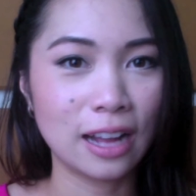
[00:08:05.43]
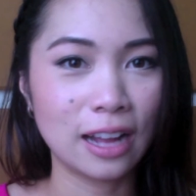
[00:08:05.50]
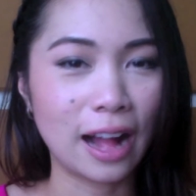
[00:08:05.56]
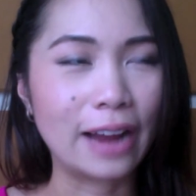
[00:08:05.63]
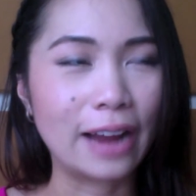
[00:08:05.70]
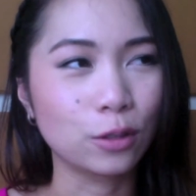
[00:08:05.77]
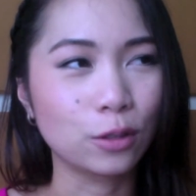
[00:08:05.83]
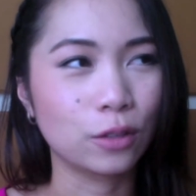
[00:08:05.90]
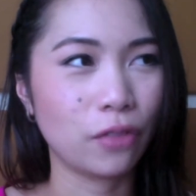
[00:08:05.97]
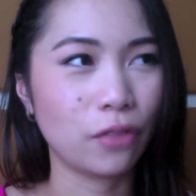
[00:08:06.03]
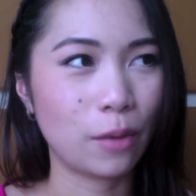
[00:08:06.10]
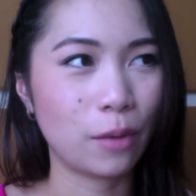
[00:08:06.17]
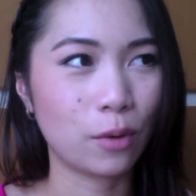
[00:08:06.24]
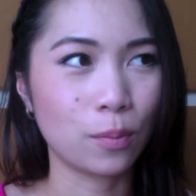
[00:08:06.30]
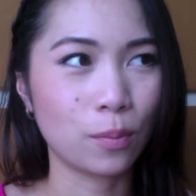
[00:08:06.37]
I don't know if they
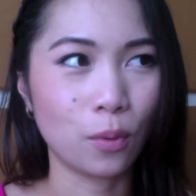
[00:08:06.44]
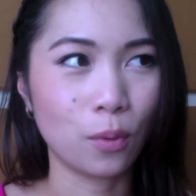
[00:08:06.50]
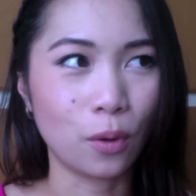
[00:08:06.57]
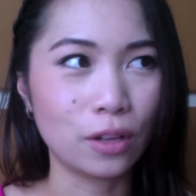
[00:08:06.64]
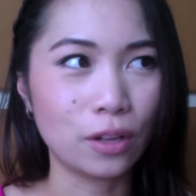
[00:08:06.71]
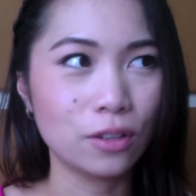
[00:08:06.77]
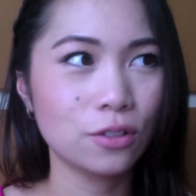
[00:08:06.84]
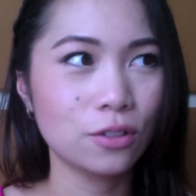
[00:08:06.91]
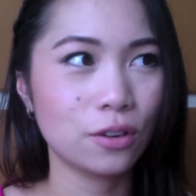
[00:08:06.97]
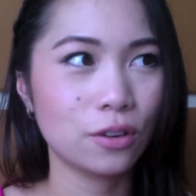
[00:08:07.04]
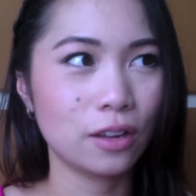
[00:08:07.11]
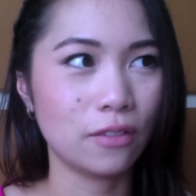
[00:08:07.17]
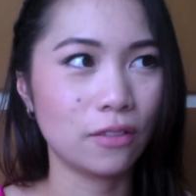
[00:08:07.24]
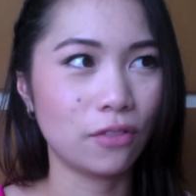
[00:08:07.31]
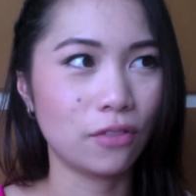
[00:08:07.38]
were boils or
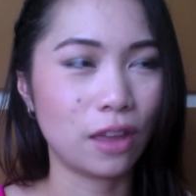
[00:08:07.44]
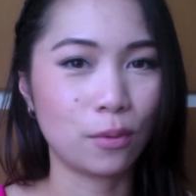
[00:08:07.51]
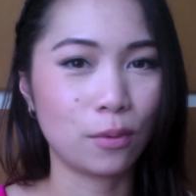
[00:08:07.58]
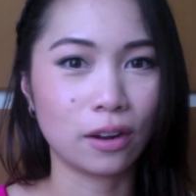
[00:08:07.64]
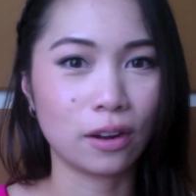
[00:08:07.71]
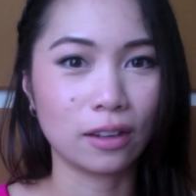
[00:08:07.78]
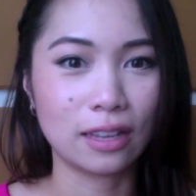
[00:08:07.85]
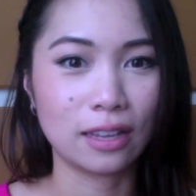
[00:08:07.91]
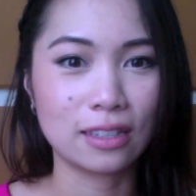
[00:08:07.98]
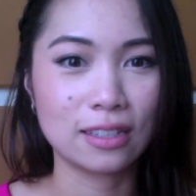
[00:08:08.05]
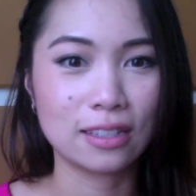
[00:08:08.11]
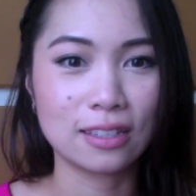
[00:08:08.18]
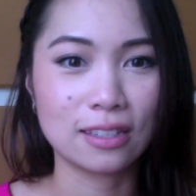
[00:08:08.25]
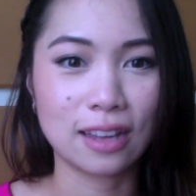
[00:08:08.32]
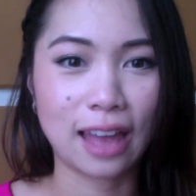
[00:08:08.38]
if they were like
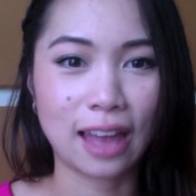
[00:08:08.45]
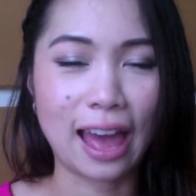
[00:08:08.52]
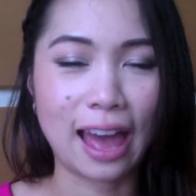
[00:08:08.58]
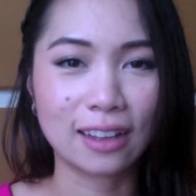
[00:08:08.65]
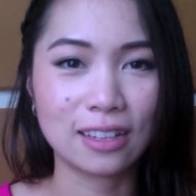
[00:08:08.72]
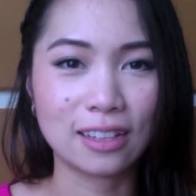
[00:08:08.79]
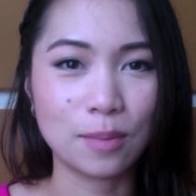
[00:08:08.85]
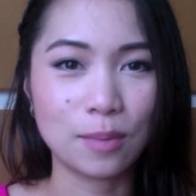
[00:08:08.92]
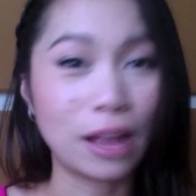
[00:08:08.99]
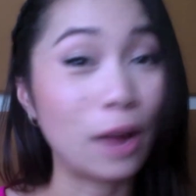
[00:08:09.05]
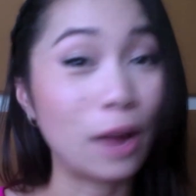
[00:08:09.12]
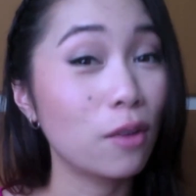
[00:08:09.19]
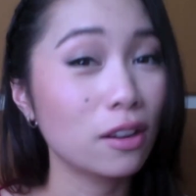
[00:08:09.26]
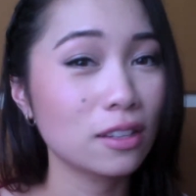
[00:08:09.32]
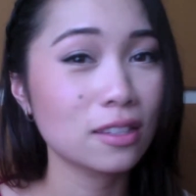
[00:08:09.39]
cystic acne, but I
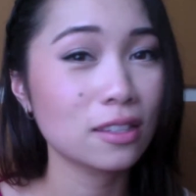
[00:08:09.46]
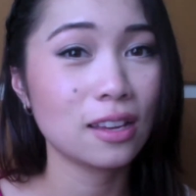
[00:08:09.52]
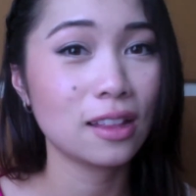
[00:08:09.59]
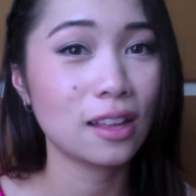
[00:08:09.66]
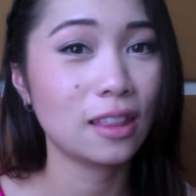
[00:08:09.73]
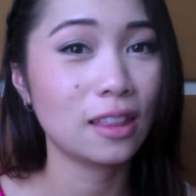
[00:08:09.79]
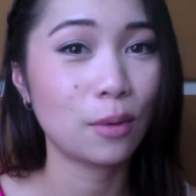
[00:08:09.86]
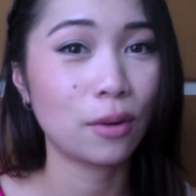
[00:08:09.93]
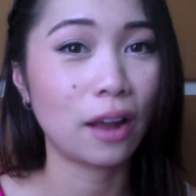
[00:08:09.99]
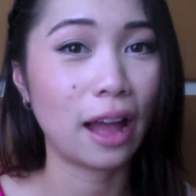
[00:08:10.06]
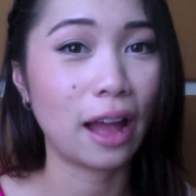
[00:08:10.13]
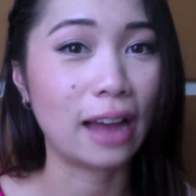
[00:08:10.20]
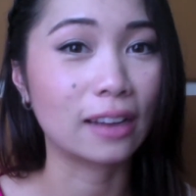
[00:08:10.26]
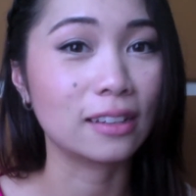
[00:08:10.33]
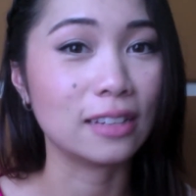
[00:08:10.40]
want to say that they were
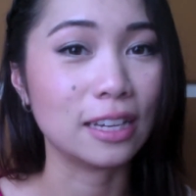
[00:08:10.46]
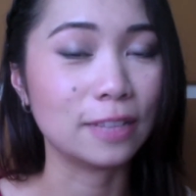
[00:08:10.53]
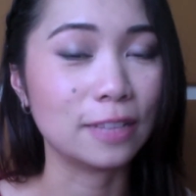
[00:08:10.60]
acne.